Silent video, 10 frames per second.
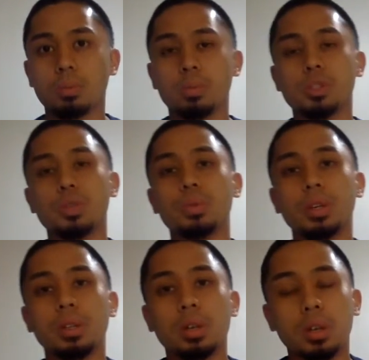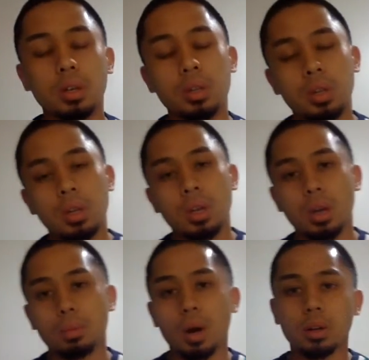We do need a
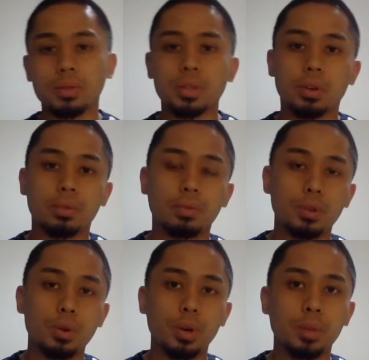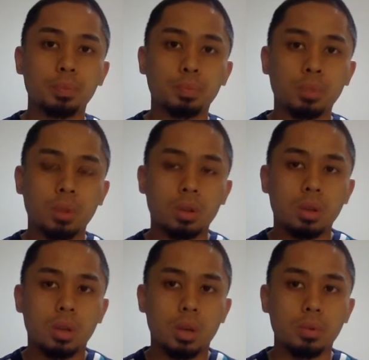bottle of sterile fluid,
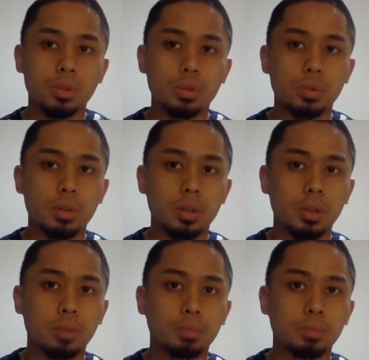and we do need